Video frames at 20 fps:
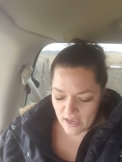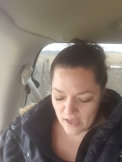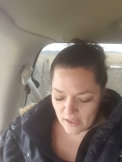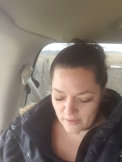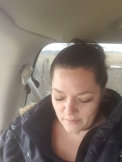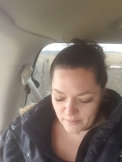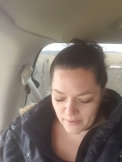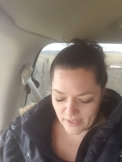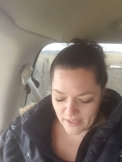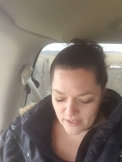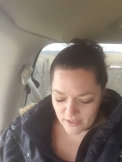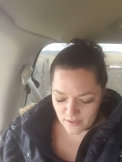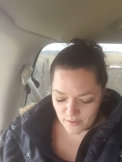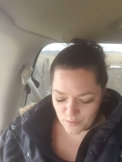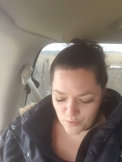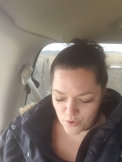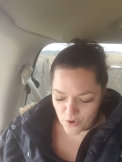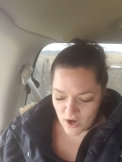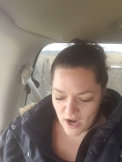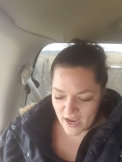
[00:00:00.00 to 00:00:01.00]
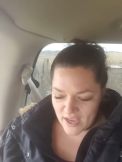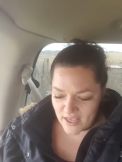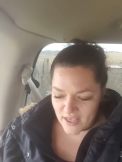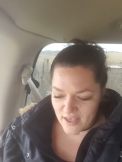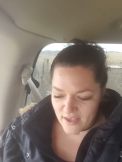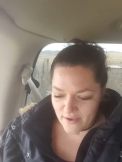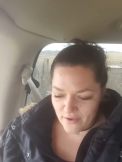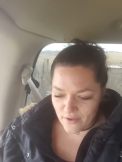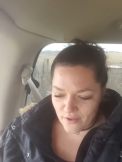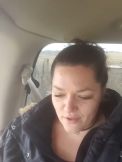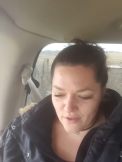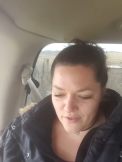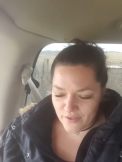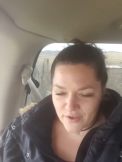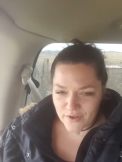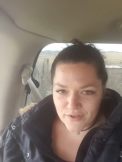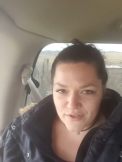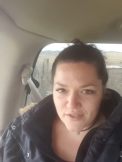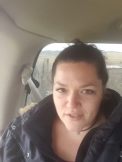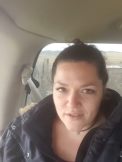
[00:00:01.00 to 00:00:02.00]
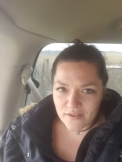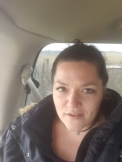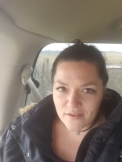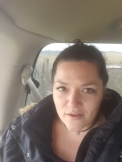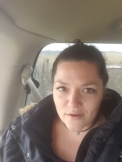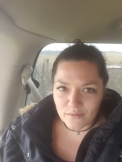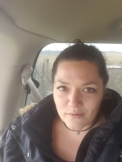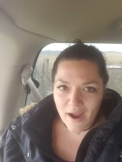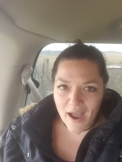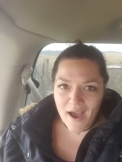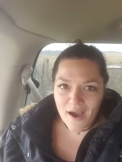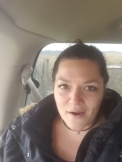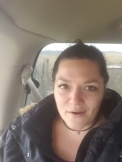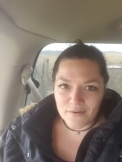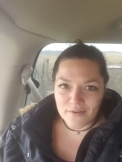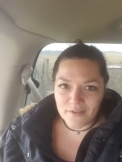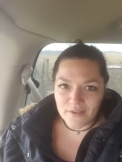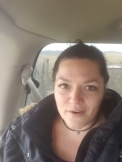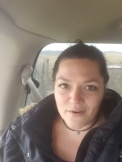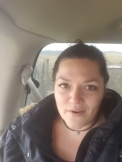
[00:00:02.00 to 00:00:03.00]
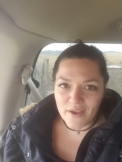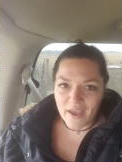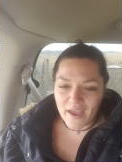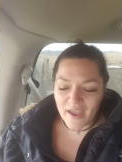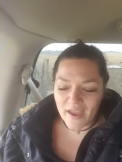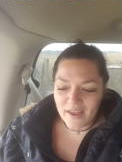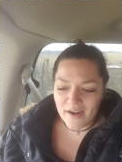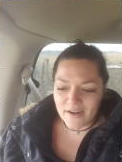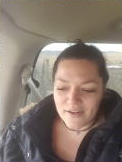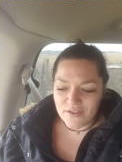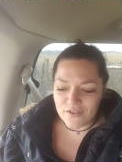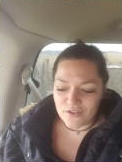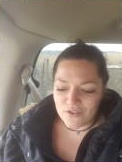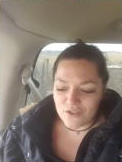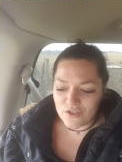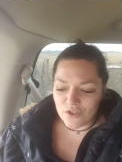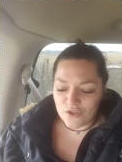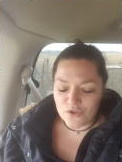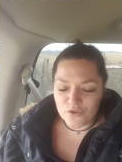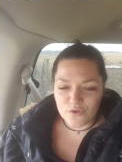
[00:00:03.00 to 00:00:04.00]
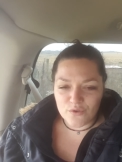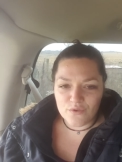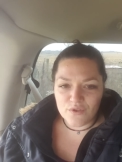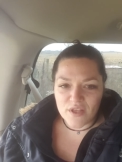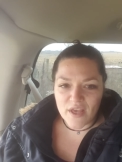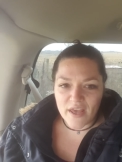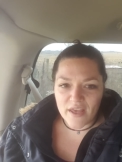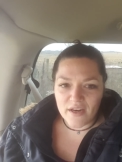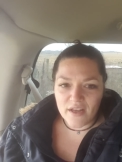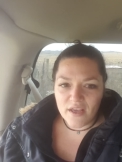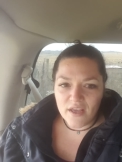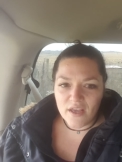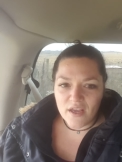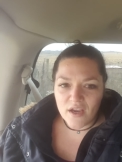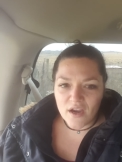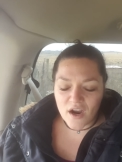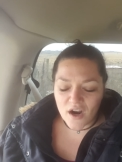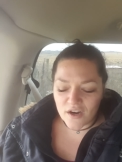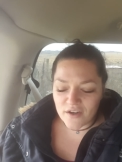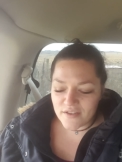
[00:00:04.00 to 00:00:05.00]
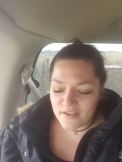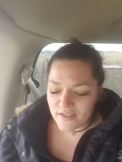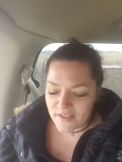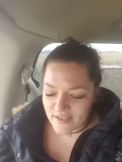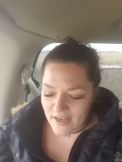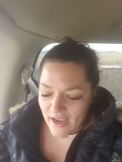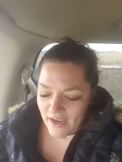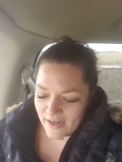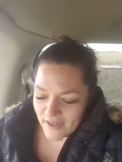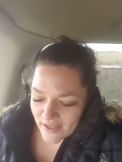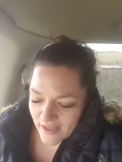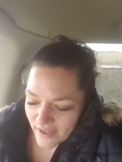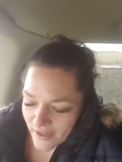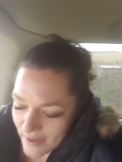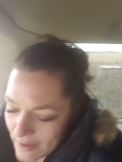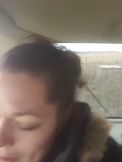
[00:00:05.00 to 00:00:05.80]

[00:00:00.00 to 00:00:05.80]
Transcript: like, the more I heal, they're still around. Okay, and it's just the truth that our society.